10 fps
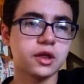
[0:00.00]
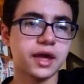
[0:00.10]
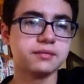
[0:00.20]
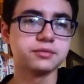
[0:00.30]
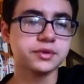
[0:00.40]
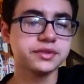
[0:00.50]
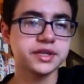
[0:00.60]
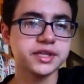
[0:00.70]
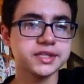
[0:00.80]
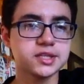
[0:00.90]

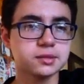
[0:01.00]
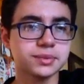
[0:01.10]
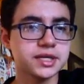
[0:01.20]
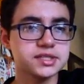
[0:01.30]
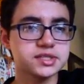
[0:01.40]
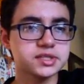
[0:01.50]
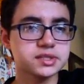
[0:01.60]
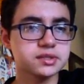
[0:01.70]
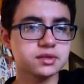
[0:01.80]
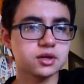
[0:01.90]
everything that took place
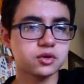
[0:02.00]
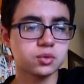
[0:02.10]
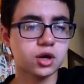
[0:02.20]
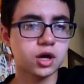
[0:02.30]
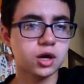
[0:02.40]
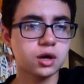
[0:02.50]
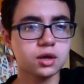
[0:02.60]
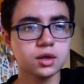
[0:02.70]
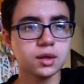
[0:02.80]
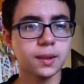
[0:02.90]
on Raw
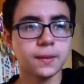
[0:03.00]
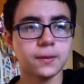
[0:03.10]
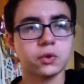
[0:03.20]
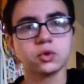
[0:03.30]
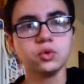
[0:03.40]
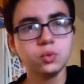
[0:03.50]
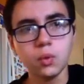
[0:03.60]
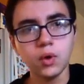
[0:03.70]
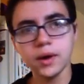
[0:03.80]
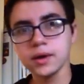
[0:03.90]
or who
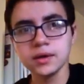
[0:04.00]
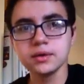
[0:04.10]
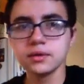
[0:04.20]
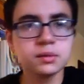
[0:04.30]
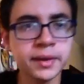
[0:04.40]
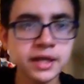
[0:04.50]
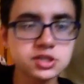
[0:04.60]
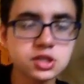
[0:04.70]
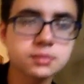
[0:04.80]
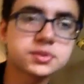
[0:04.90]
won their
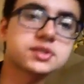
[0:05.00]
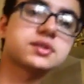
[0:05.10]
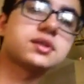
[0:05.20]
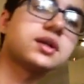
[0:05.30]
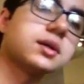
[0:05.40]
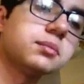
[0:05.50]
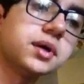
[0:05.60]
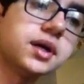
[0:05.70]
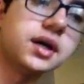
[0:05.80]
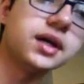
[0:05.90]
matchups,
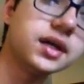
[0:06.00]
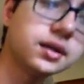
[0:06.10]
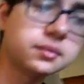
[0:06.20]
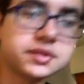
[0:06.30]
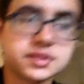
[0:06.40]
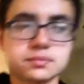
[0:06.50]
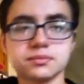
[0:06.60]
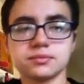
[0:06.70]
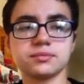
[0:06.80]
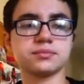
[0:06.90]
but
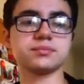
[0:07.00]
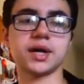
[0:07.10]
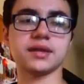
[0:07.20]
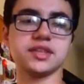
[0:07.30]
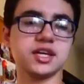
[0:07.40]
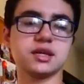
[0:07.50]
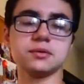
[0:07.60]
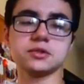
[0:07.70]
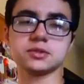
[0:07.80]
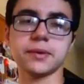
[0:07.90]
I think it
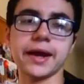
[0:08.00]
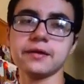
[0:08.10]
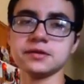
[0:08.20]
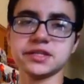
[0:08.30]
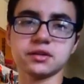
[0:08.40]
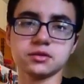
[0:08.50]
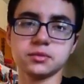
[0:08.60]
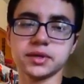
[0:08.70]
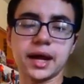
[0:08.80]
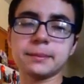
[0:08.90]
was Ryder and Ziggler who
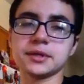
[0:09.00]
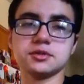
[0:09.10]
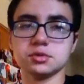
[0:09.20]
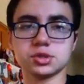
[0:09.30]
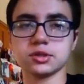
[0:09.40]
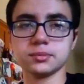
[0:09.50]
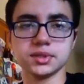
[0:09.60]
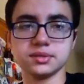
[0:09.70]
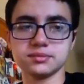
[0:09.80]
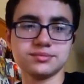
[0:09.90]
won. I'm not too sure,
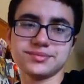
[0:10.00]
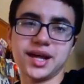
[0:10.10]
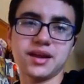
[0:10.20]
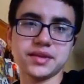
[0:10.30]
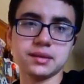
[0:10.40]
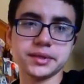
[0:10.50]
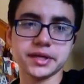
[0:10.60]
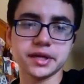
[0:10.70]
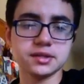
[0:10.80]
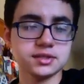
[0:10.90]
but I don't think anybody
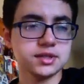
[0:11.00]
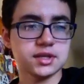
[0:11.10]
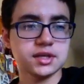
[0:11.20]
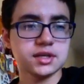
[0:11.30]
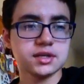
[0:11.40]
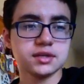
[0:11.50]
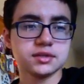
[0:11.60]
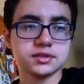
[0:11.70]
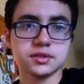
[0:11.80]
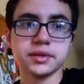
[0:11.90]
cares.
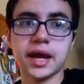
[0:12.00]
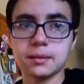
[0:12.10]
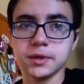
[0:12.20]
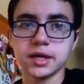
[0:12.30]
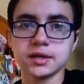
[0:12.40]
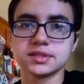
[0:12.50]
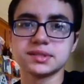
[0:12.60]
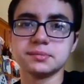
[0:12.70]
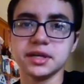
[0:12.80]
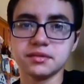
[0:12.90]
So now we get on to
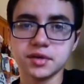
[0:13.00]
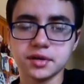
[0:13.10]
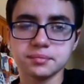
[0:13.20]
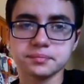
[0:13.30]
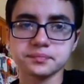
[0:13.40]
the main event.